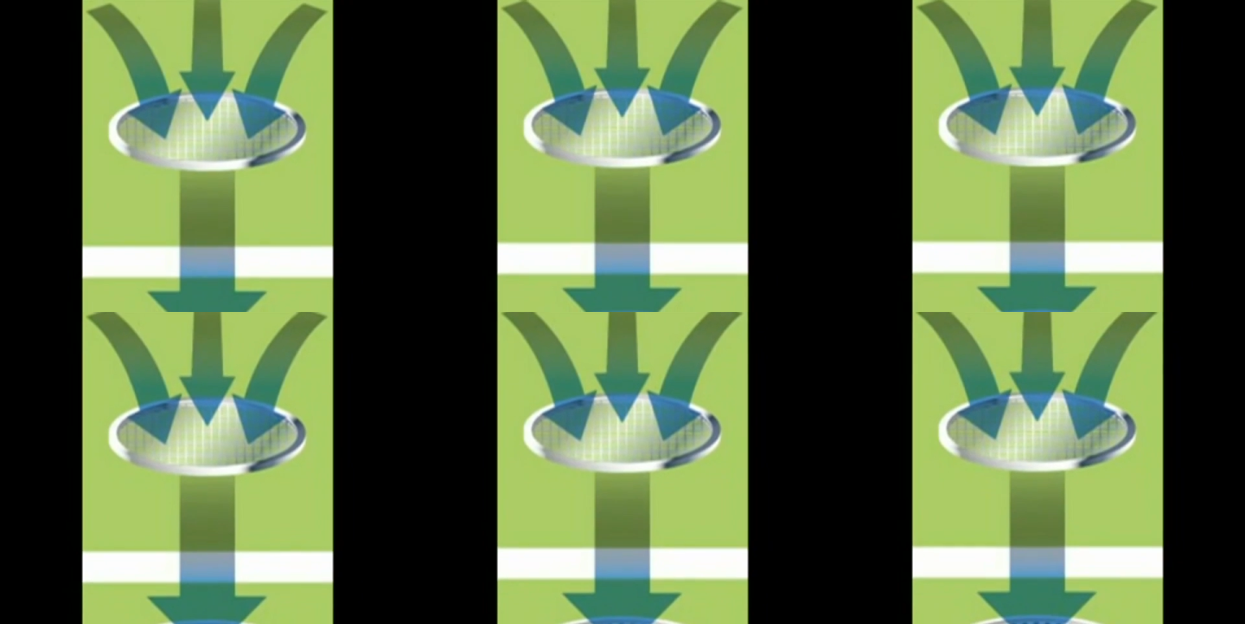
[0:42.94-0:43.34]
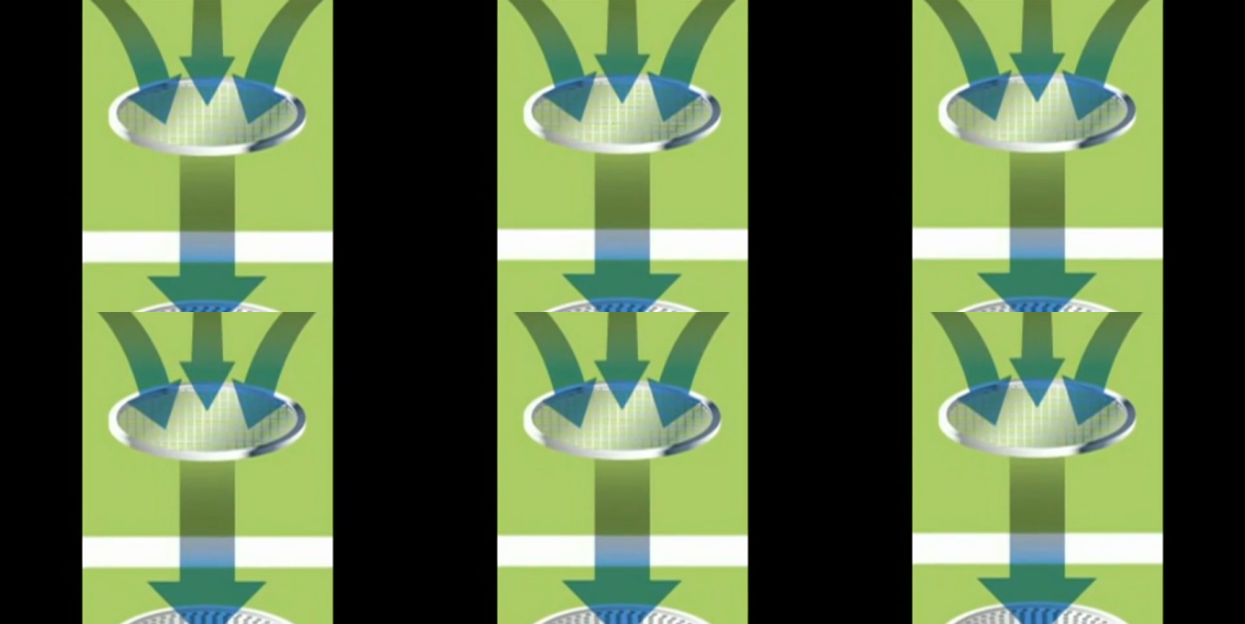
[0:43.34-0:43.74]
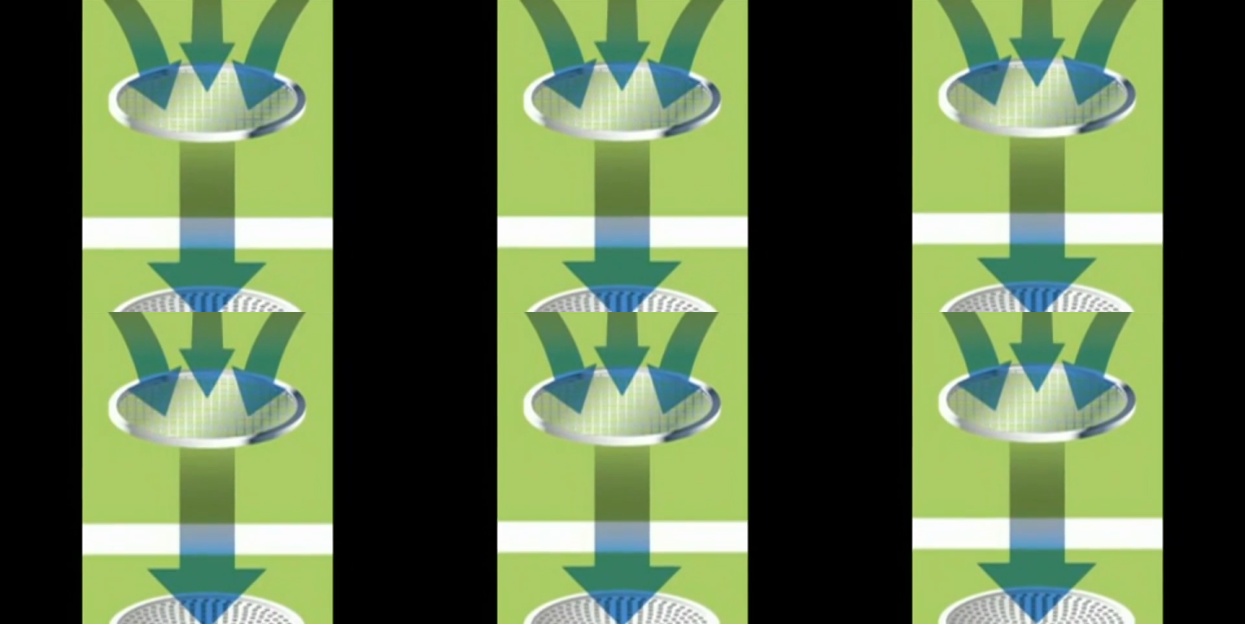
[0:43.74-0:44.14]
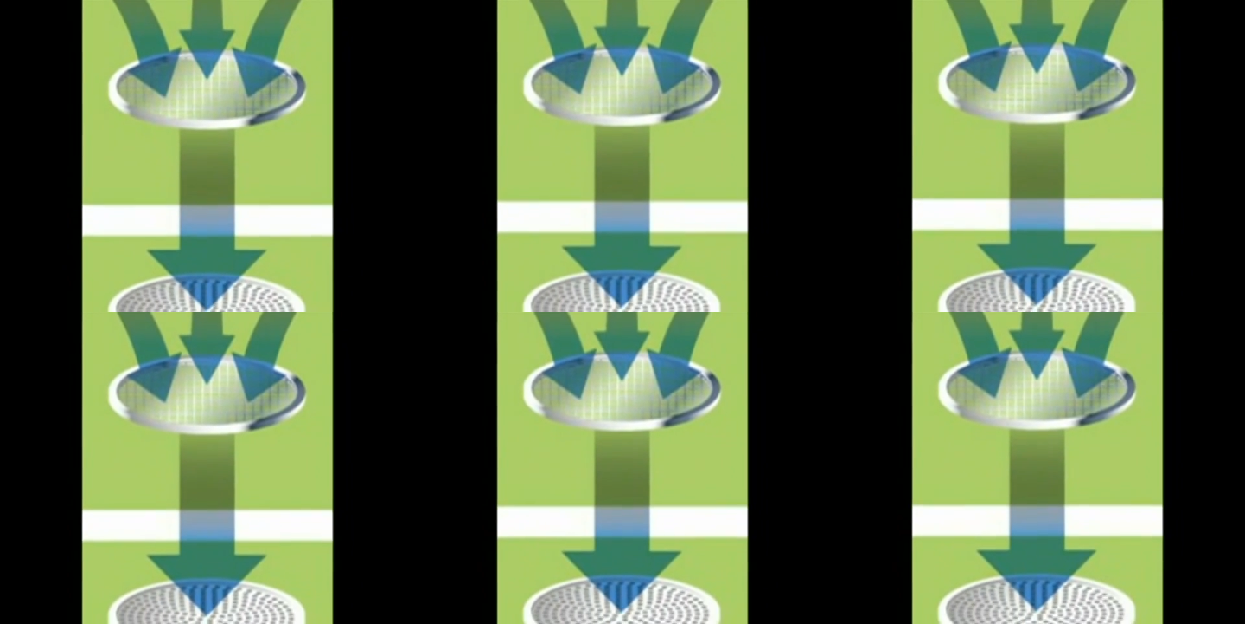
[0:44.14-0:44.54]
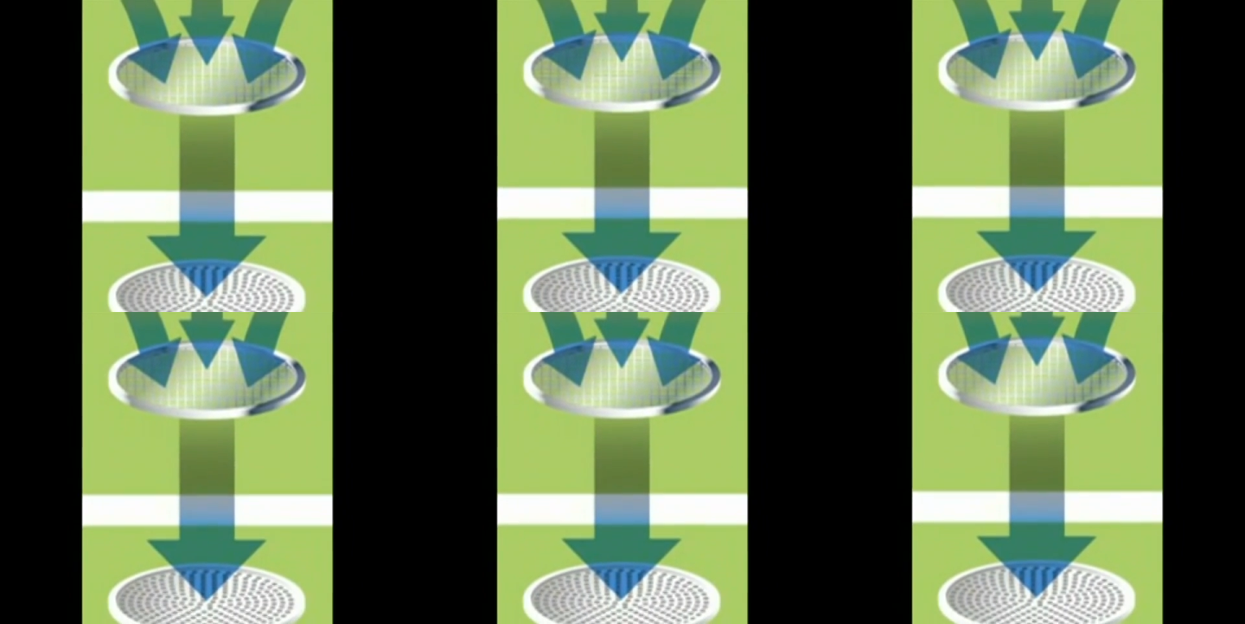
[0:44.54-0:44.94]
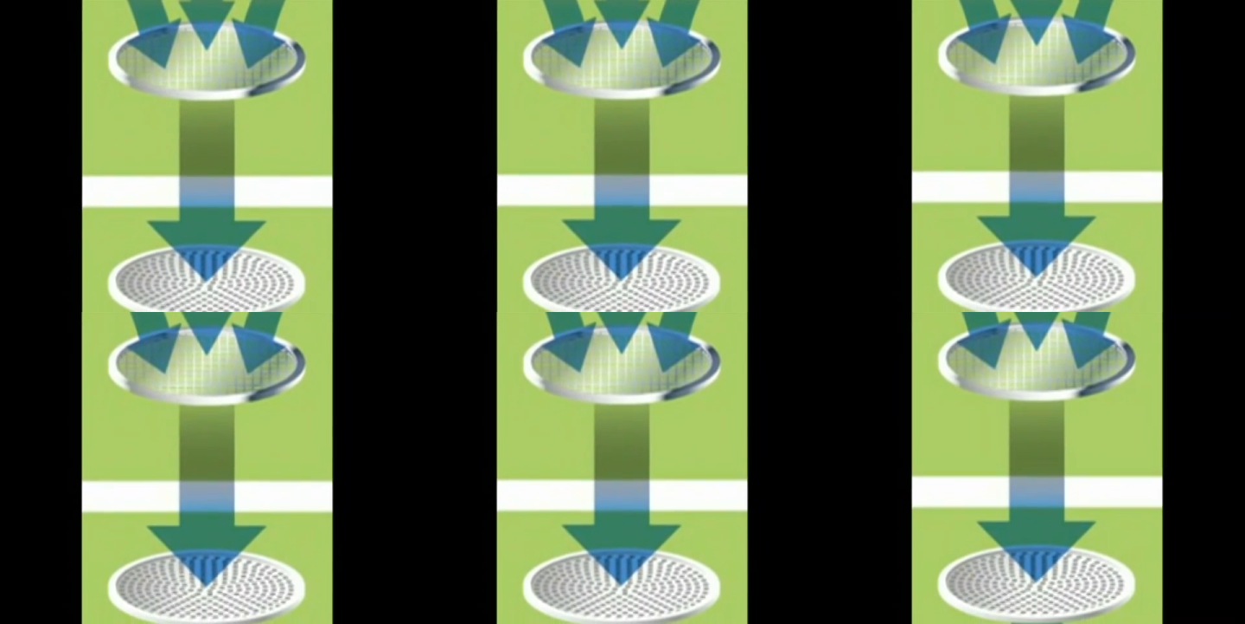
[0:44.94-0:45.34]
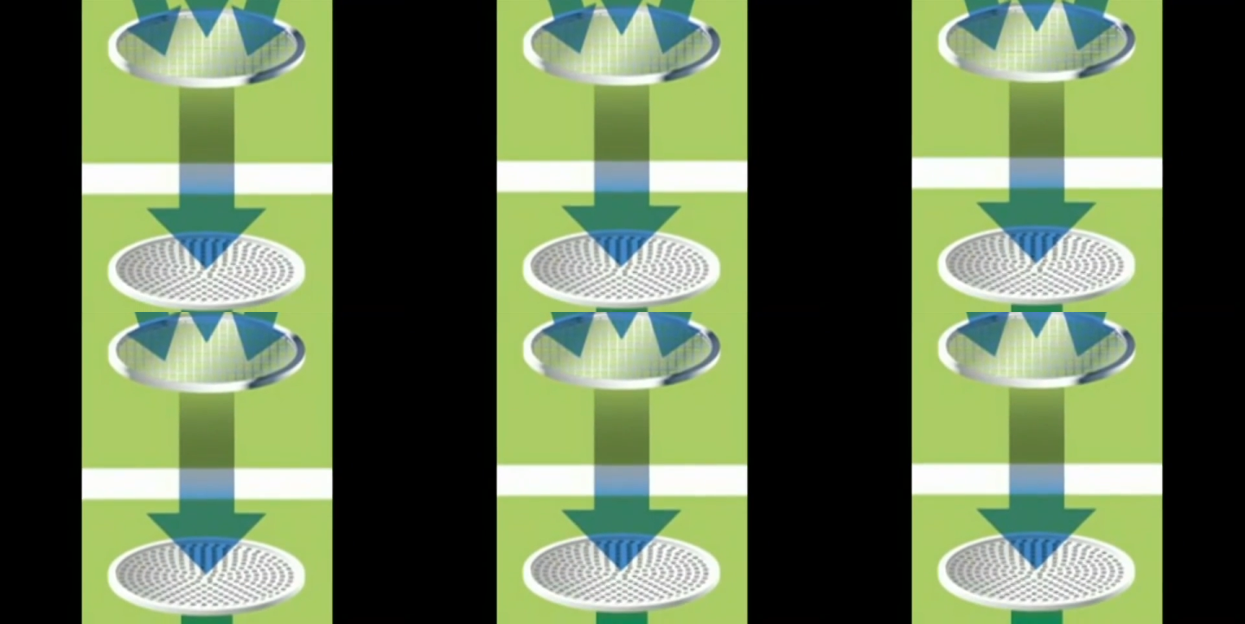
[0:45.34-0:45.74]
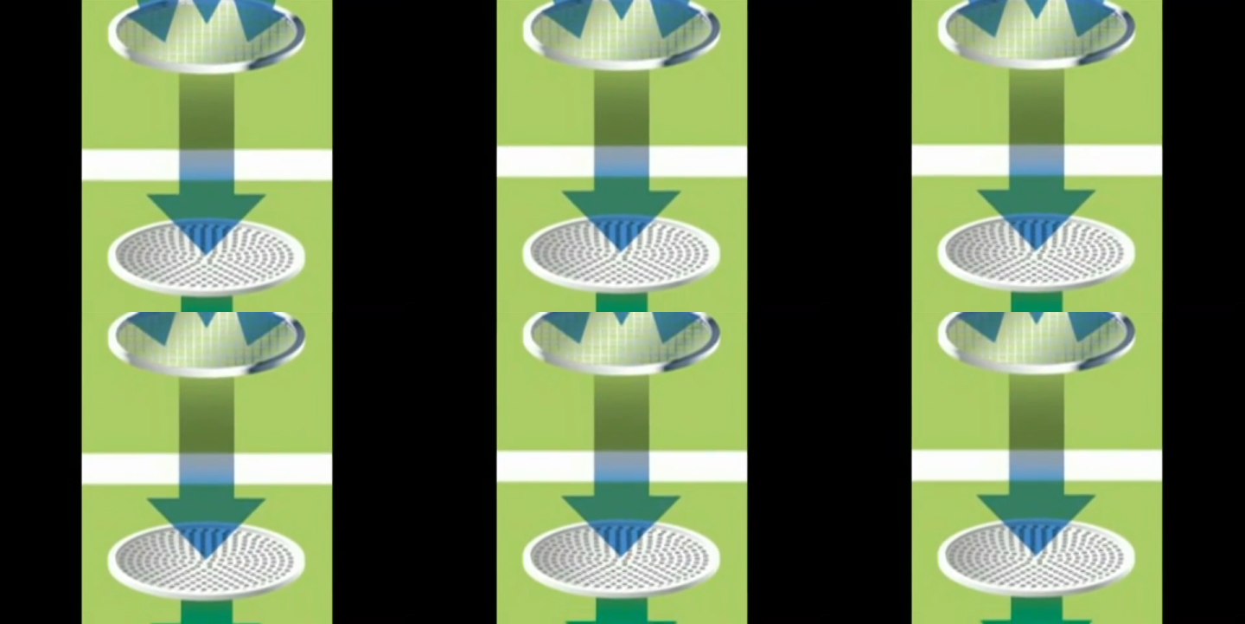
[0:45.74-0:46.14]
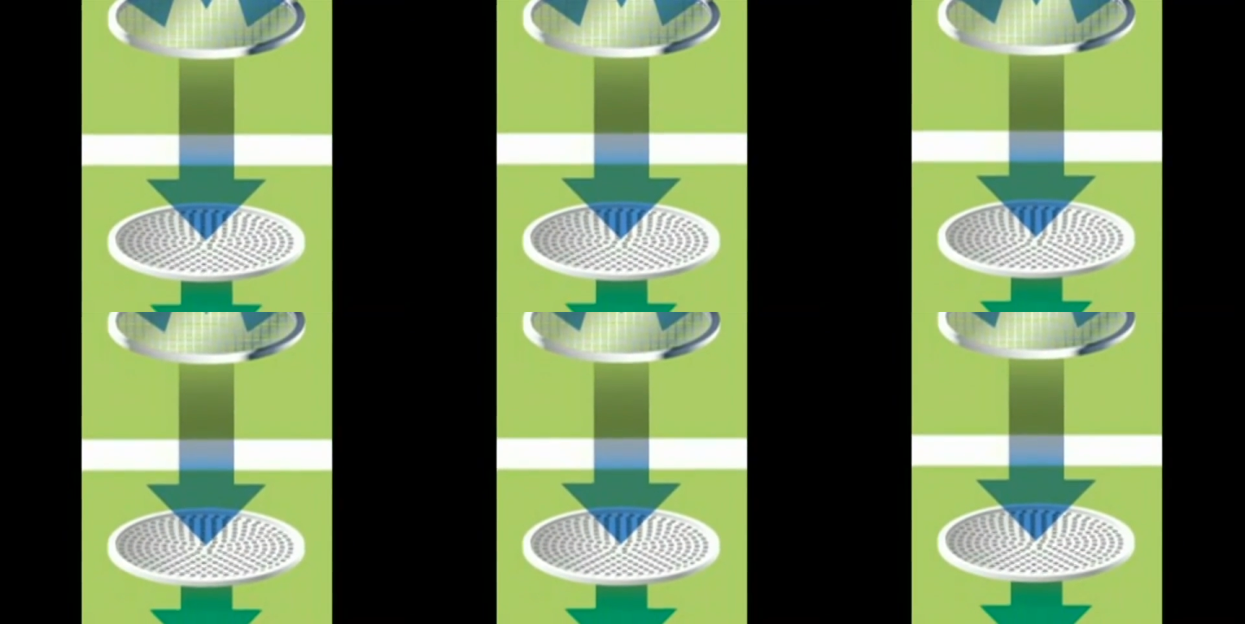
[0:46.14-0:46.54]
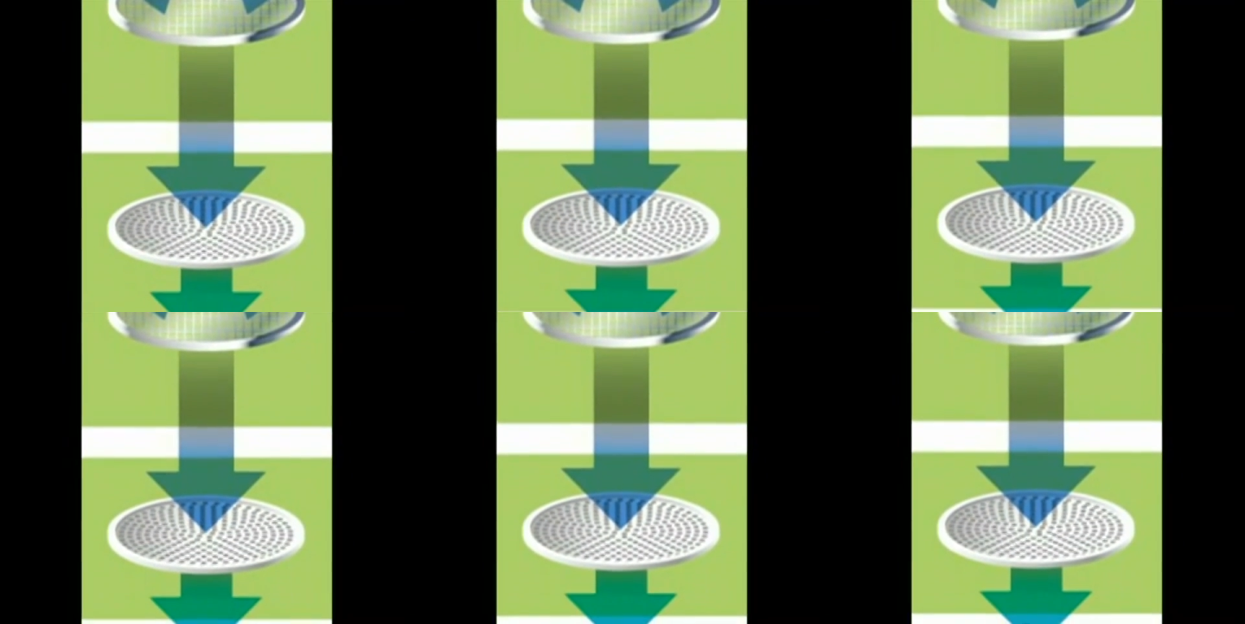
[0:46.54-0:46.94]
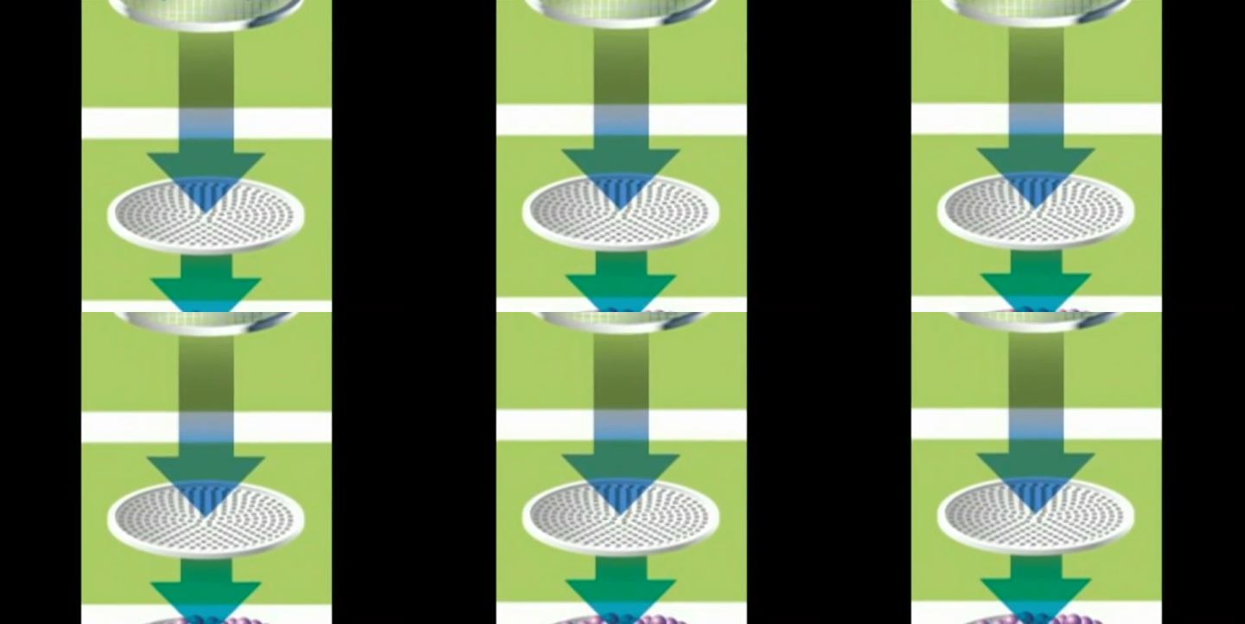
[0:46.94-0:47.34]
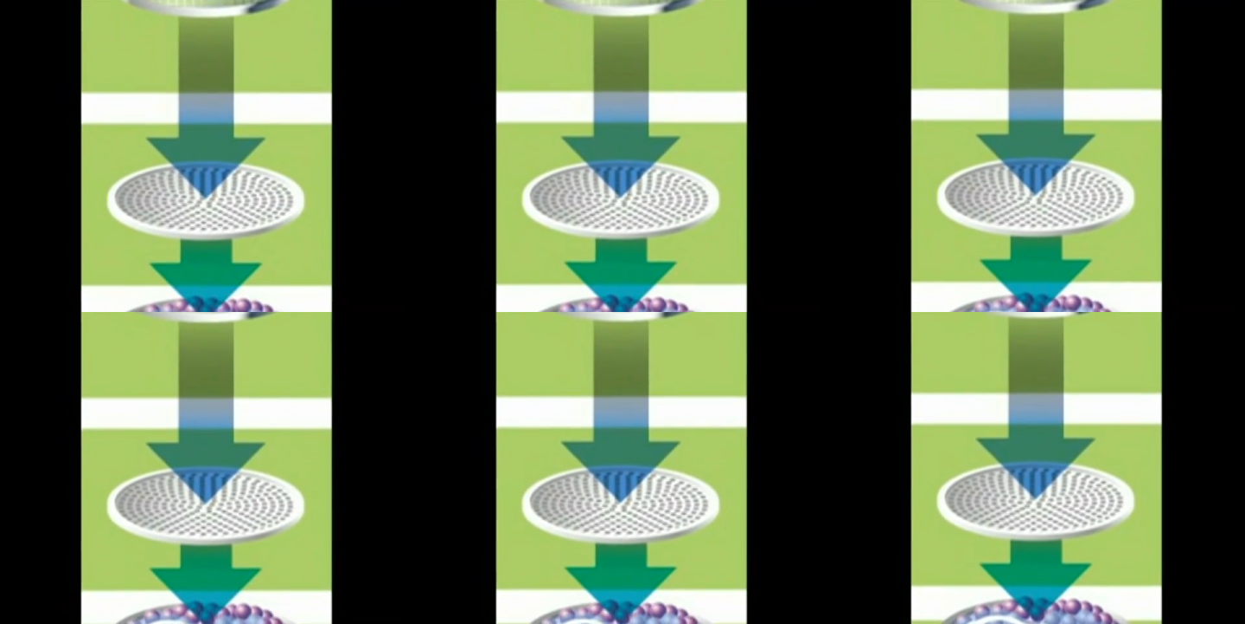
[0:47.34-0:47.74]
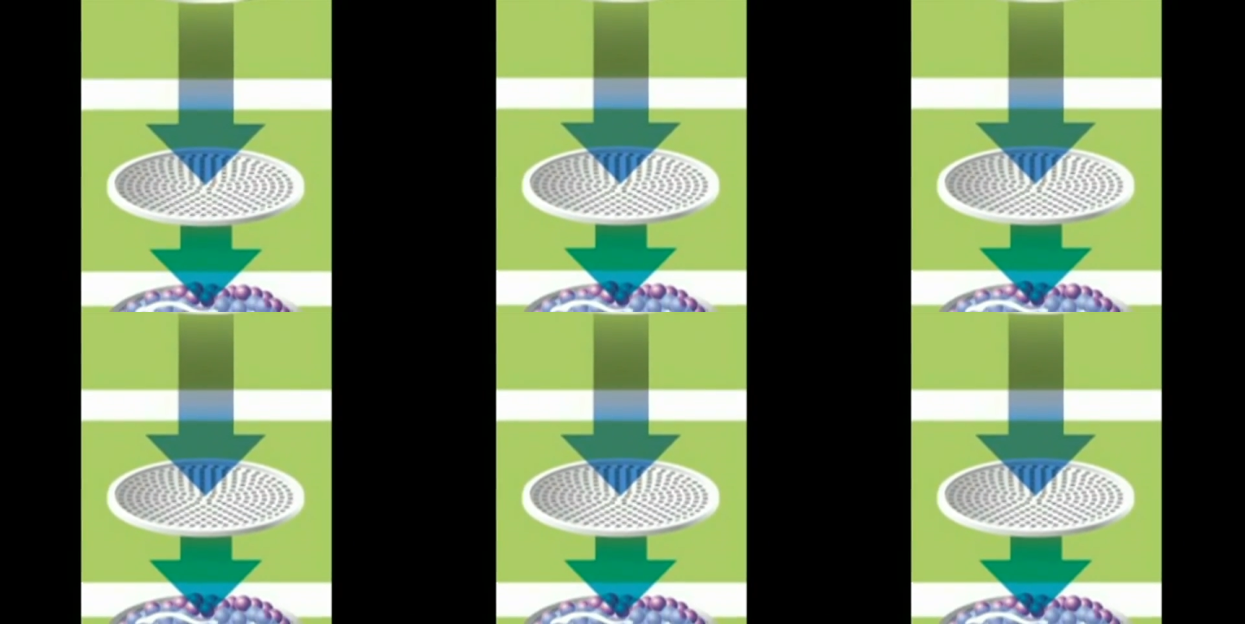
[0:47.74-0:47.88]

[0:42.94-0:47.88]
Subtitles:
[unreadable: no face in view]